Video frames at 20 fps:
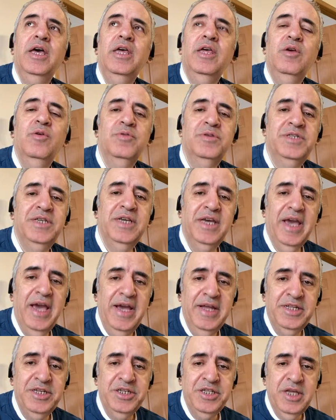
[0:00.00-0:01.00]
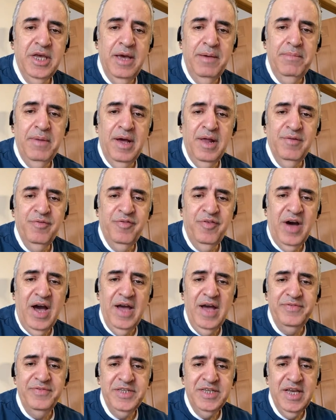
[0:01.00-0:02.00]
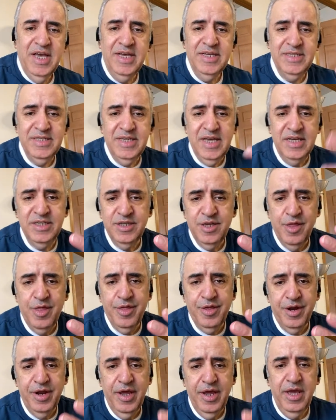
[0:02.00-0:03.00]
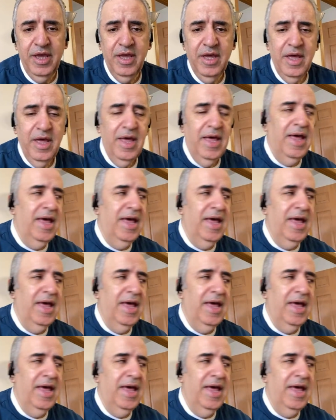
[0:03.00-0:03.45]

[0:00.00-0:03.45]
using HTML5, CSS3,